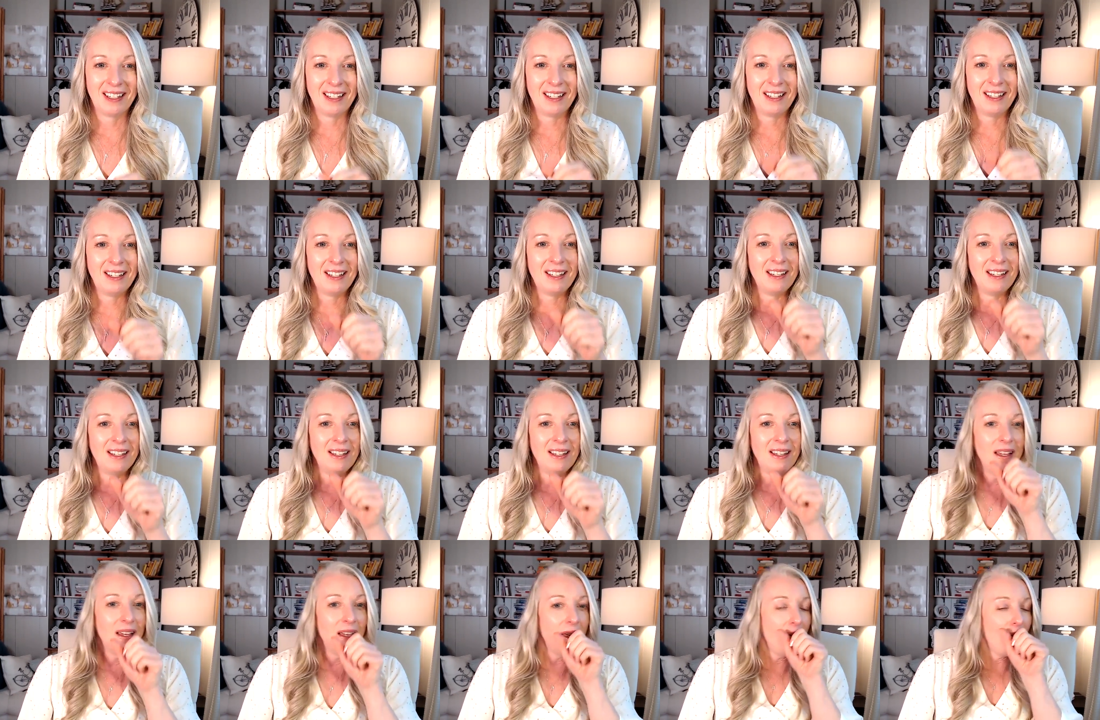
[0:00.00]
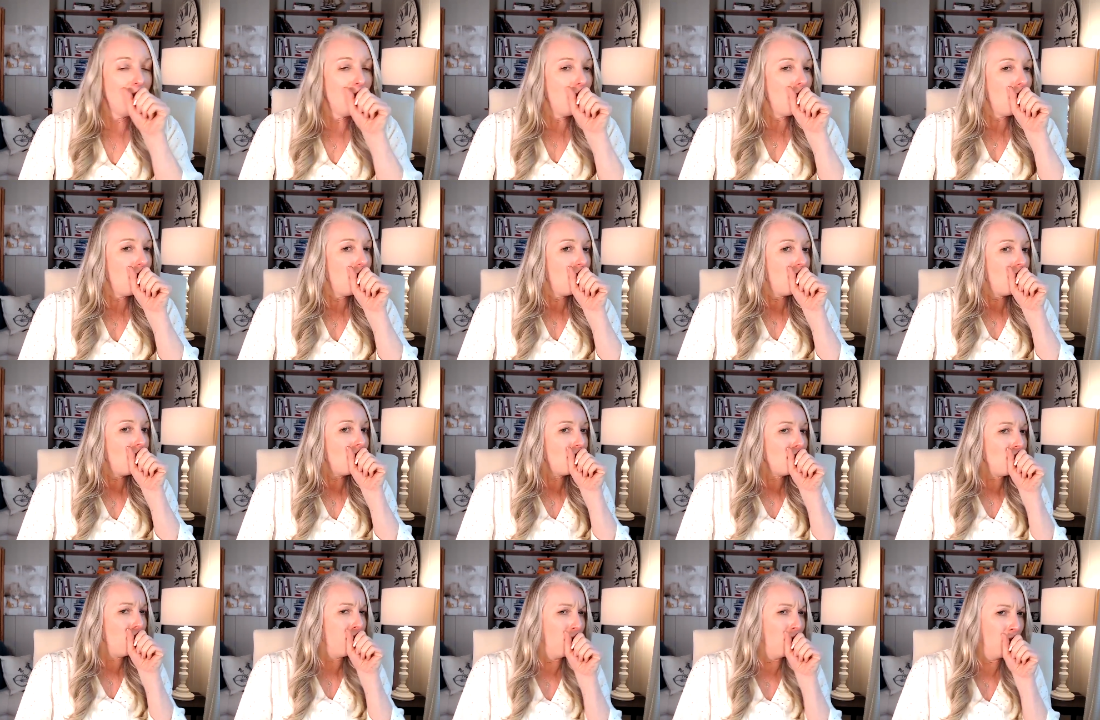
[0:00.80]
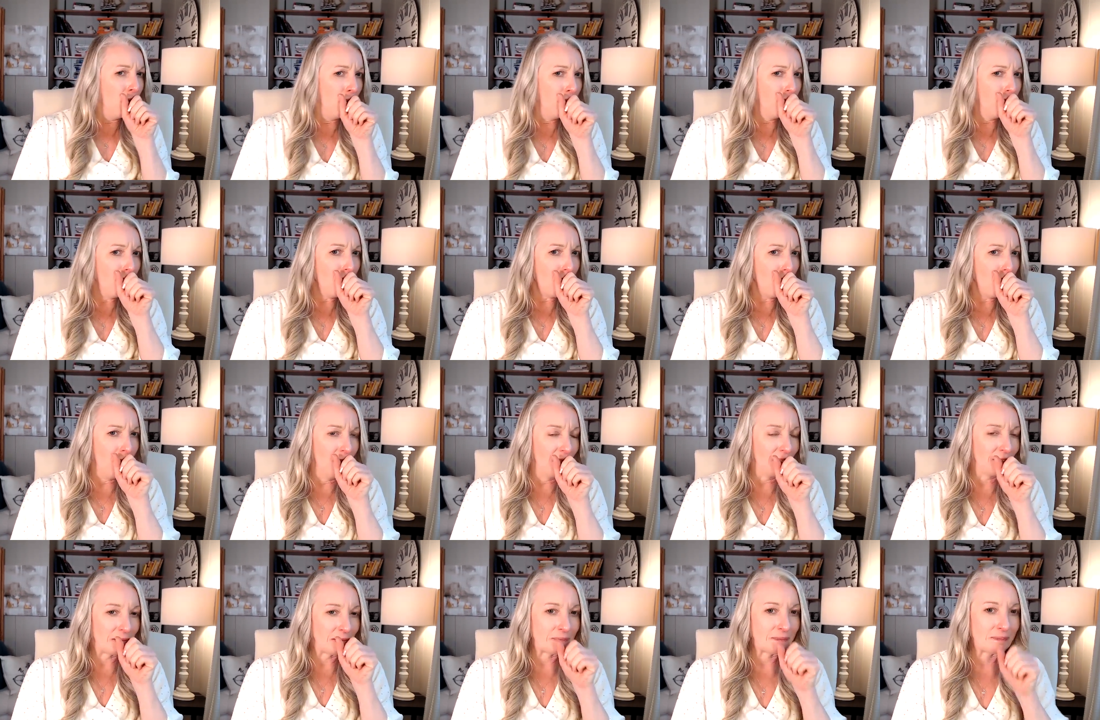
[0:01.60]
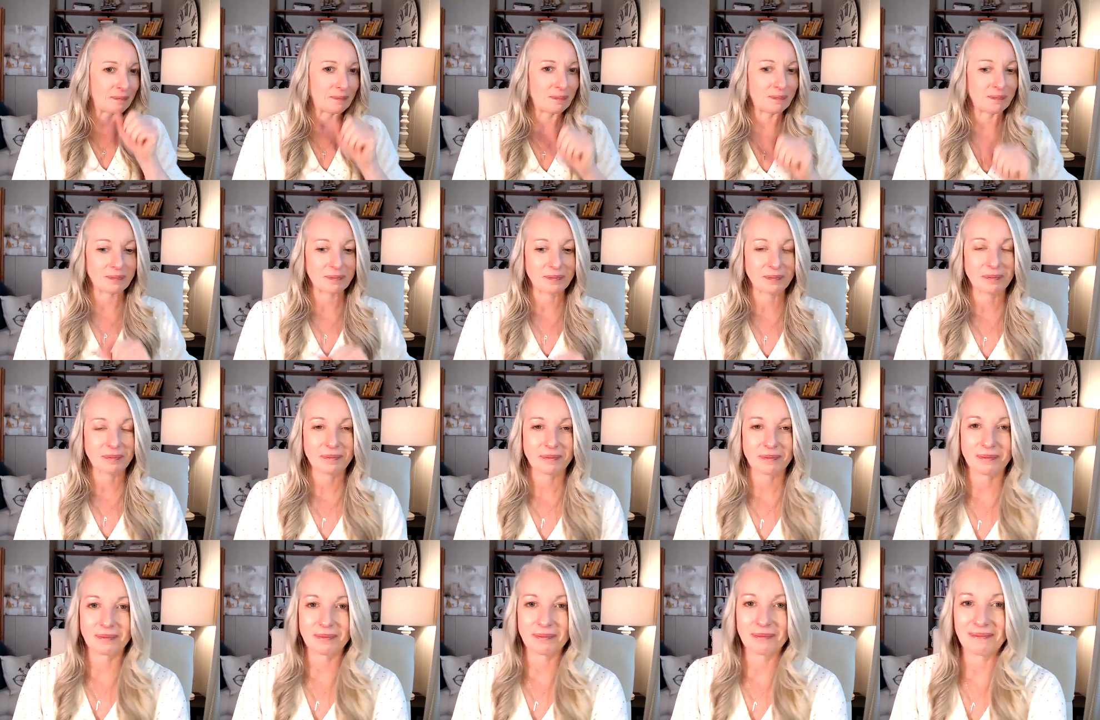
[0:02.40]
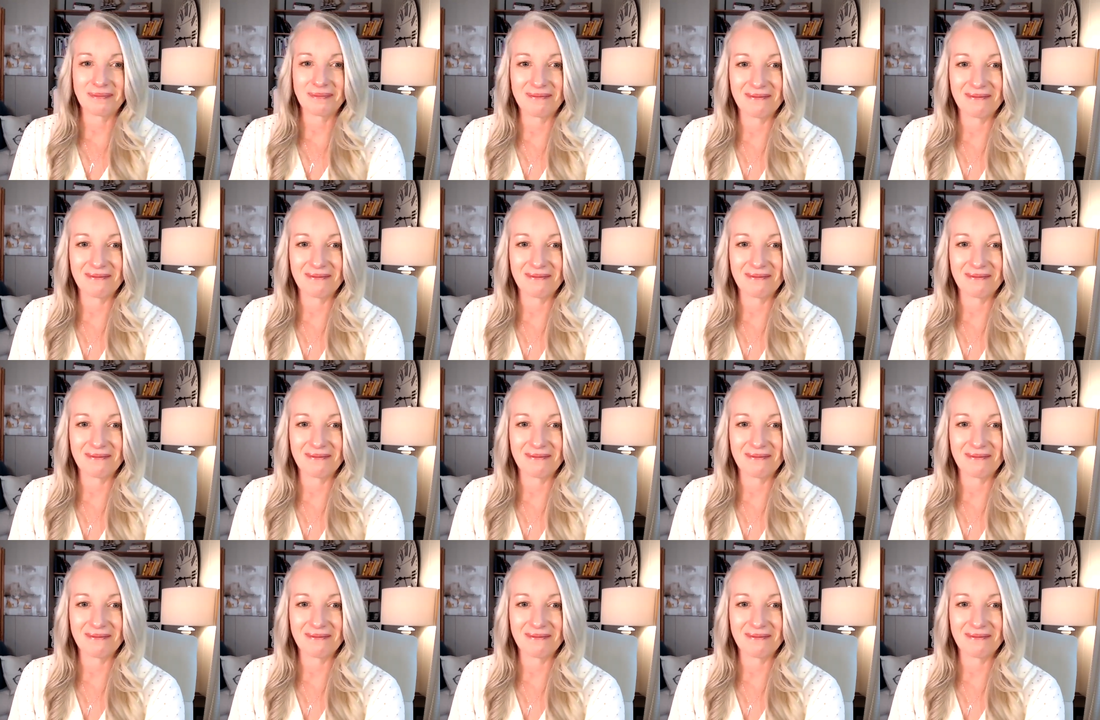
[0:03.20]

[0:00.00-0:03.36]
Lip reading: No one is speaking in this clip.